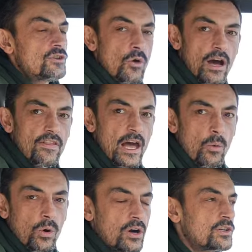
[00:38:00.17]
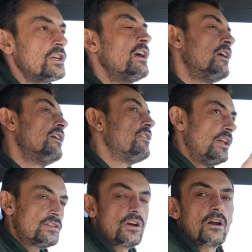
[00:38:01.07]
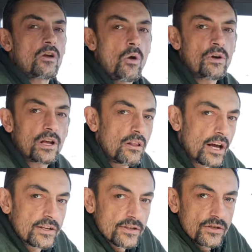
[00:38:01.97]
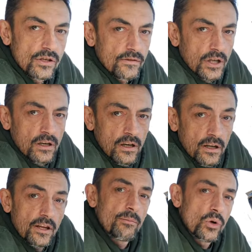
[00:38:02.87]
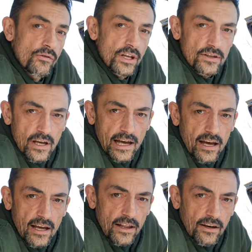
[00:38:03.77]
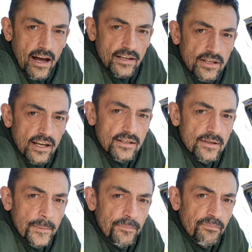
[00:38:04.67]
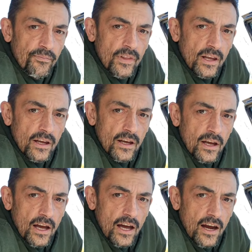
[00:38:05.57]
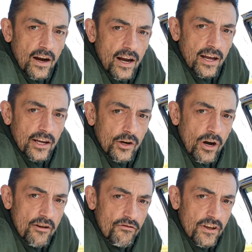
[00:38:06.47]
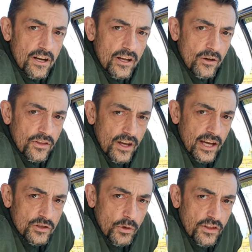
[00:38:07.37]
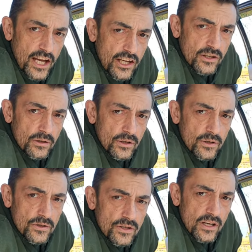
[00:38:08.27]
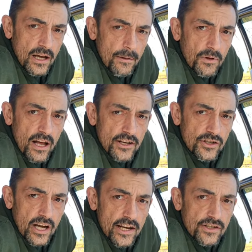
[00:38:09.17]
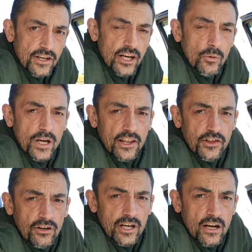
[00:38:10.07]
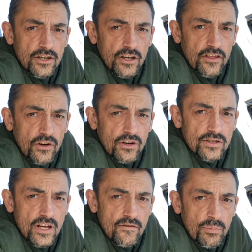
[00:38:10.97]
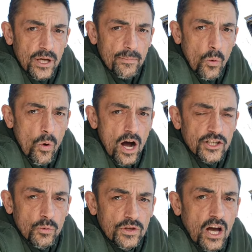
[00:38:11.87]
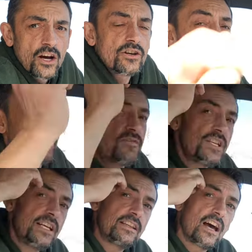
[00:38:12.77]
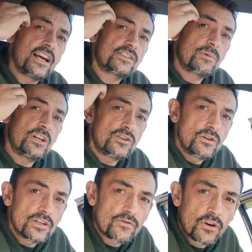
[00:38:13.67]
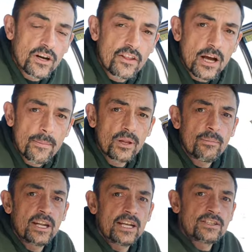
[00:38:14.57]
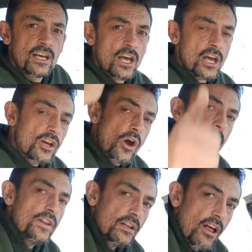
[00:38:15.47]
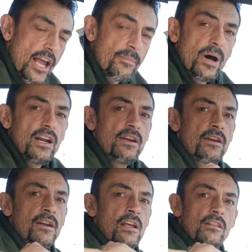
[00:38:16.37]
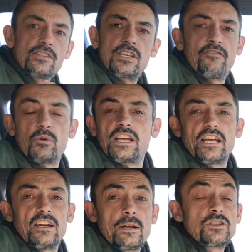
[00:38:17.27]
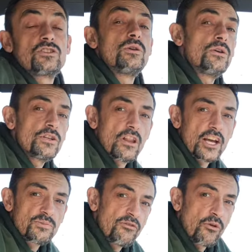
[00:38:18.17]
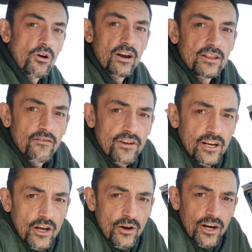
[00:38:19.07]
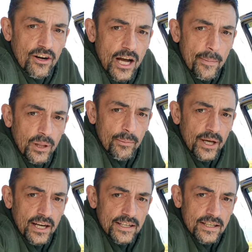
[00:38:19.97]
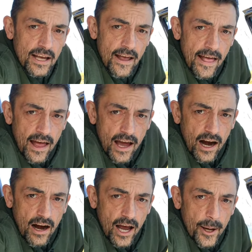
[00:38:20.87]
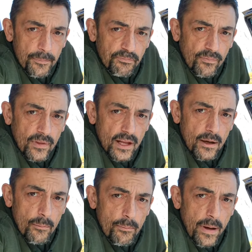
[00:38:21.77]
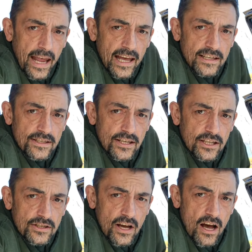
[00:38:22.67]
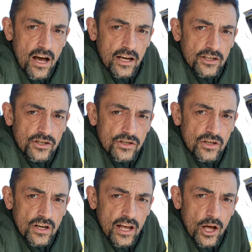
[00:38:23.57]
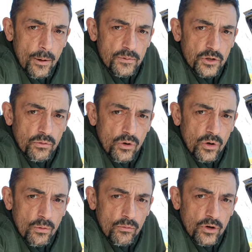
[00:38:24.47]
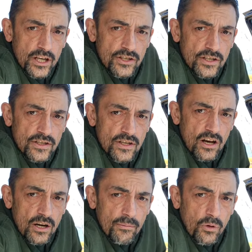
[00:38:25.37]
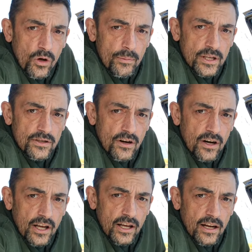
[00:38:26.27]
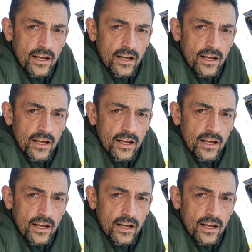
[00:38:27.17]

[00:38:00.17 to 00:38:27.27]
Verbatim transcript: know how that works, then start going and collecting silver, then move into other assets. All right, great video, thanks. Well, thank you, Lucy. I'm glad you guys are here. We got 337 people watching with 115 likes. I'm gonna do this for another couple of minutes. Go hit the like button. Let's see if we can get it up to 200 likes before I end the video here in a couple of minutes. All uh, right. Ban TikTok should help Jerome reach his unemployment target.